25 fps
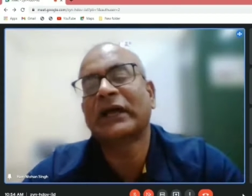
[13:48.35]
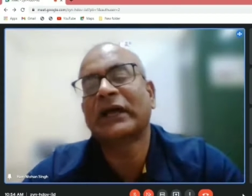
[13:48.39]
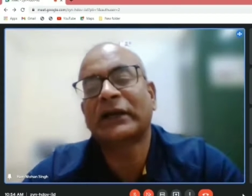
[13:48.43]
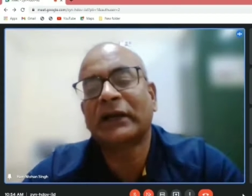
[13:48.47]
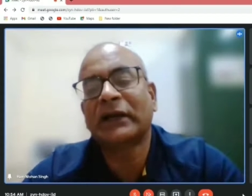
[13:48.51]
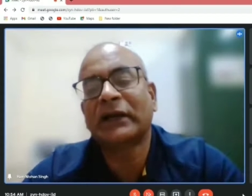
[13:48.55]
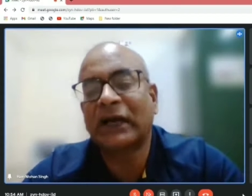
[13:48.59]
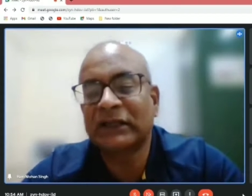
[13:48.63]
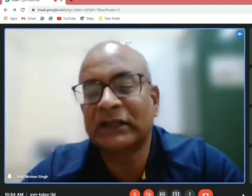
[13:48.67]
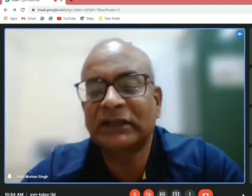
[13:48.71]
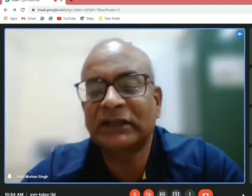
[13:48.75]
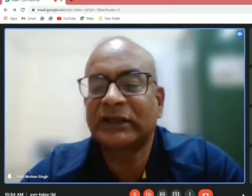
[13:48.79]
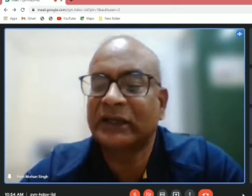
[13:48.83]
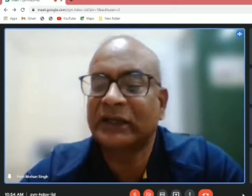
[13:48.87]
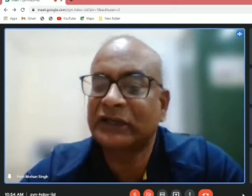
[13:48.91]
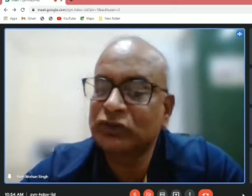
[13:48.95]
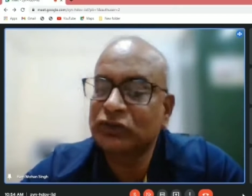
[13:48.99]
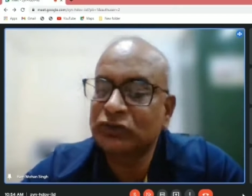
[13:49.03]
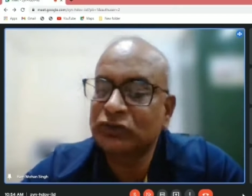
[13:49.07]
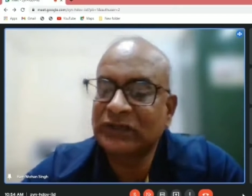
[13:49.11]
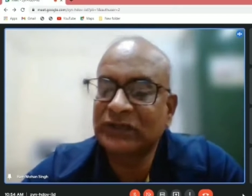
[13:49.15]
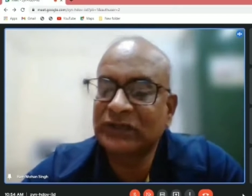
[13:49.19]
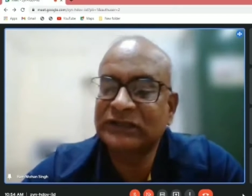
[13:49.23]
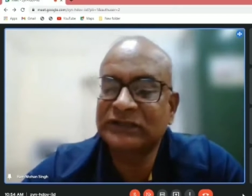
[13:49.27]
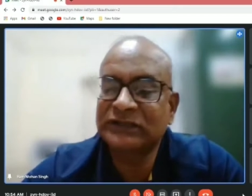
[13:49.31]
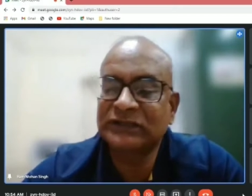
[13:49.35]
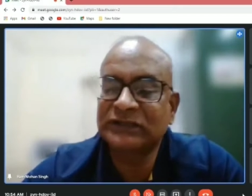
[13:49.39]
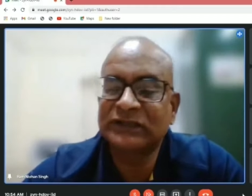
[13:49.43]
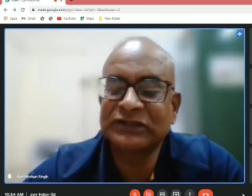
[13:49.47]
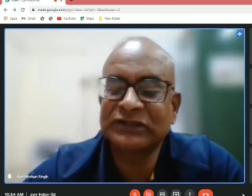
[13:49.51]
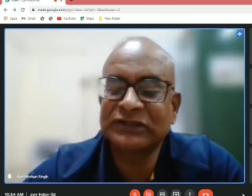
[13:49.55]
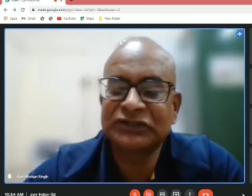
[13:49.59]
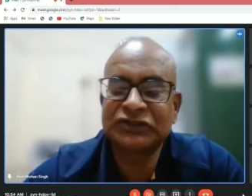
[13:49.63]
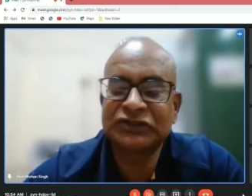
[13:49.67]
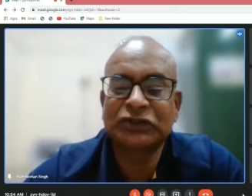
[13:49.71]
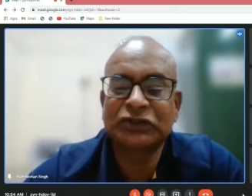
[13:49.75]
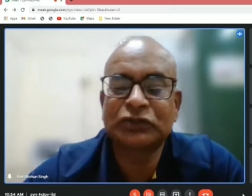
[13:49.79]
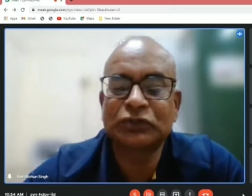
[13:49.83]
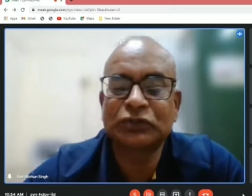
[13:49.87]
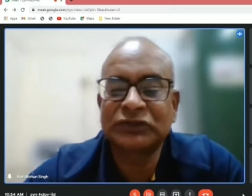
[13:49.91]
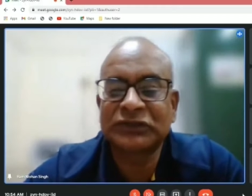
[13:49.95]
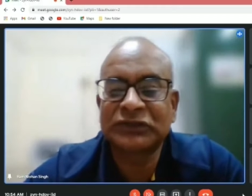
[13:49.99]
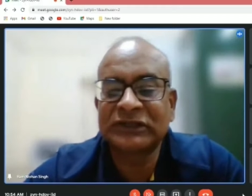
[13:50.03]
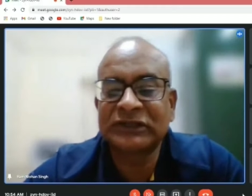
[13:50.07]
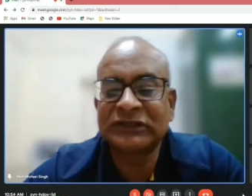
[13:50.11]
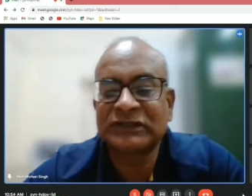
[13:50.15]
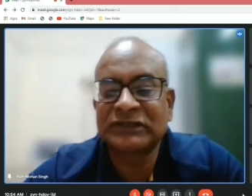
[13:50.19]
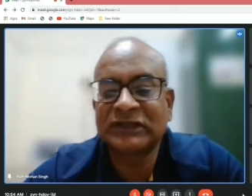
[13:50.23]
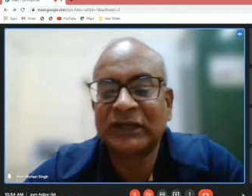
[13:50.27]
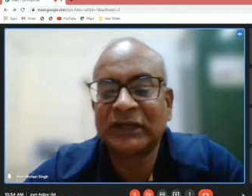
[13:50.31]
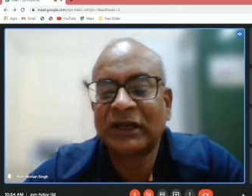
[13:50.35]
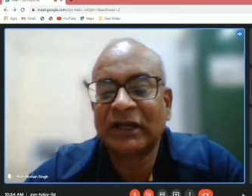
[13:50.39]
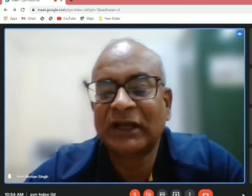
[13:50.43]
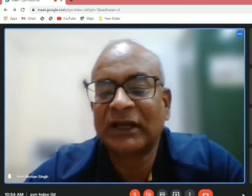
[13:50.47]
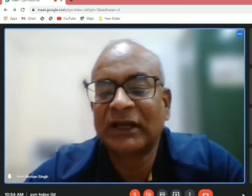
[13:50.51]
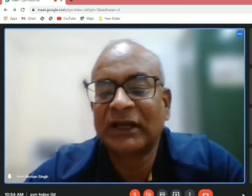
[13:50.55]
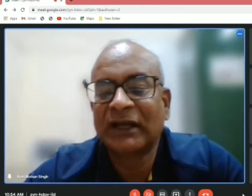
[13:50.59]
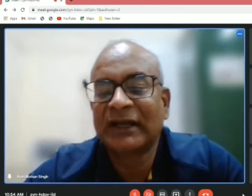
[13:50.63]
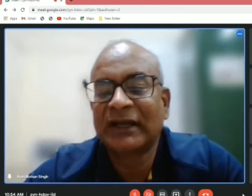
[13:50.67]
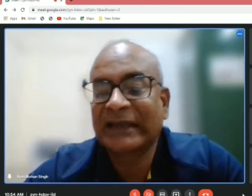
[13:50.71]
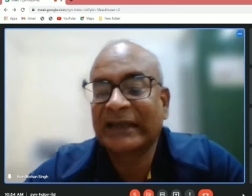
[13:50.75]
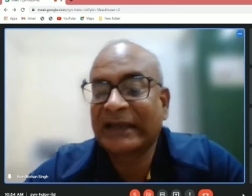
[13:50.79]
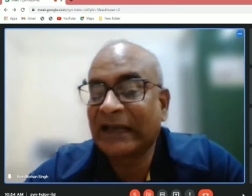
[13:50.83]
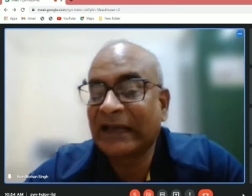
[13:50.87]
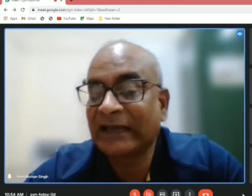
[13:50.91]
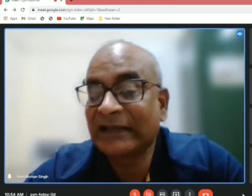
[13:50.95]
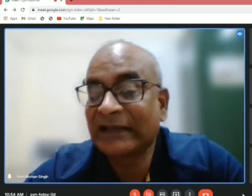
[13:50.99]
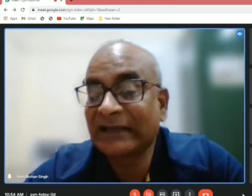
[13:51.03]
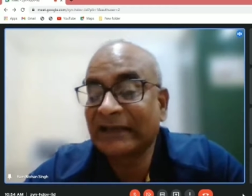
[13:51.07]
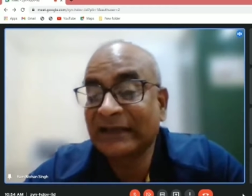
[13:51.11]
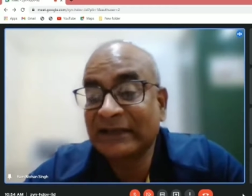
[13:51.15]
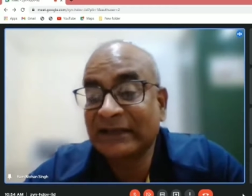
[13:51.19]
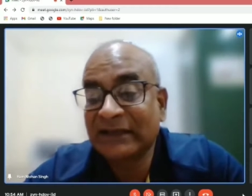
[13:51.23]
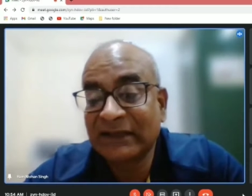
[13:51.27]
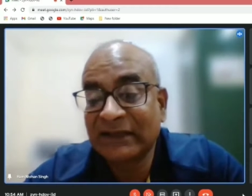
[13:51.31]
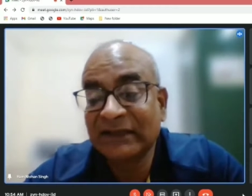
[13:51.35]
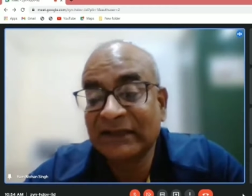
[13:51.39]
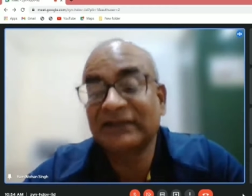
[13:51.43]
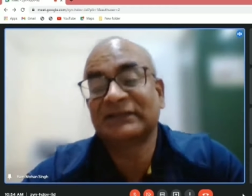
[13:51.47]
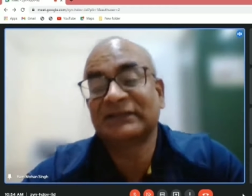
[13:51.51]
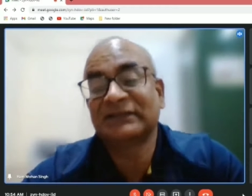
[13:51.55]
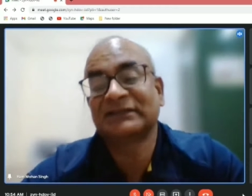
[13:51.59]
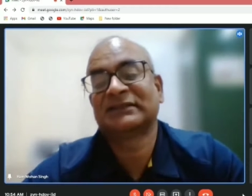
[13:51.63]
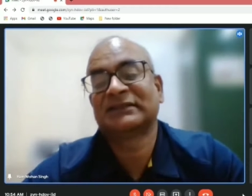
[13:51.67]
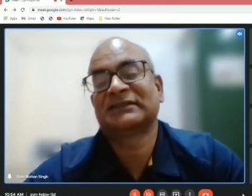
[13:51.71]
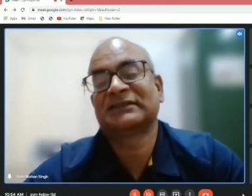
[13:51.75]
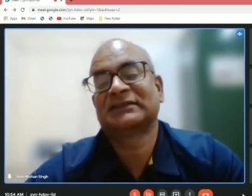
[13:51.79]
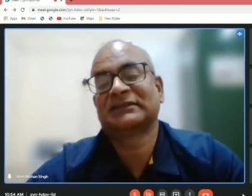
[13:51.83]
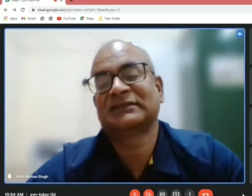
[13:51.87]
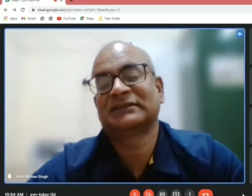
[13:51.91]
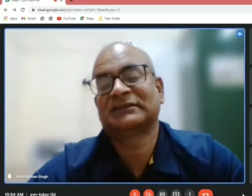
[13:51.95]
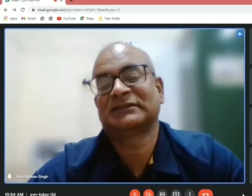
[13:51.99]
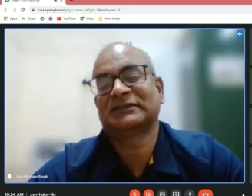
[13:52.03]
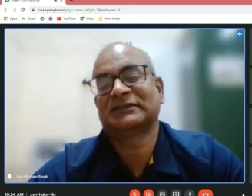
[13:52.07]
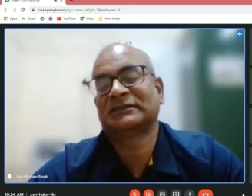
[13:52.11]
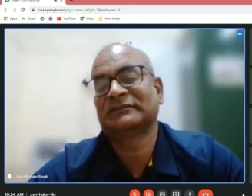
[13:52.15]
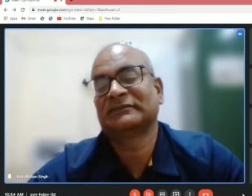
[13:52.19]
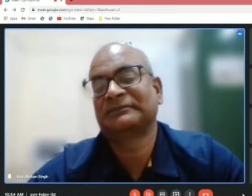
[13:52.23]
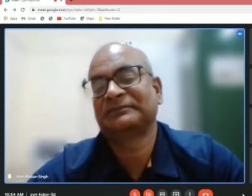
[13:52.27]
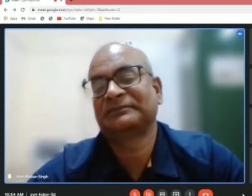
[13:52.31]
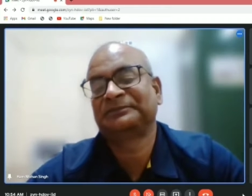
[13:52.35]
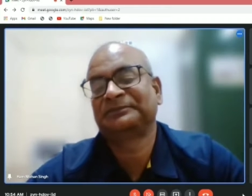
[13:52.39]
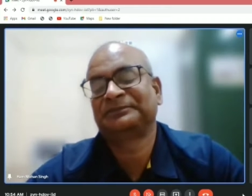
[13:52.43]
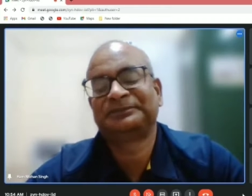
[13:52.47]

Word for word: and other educational institutions can increase.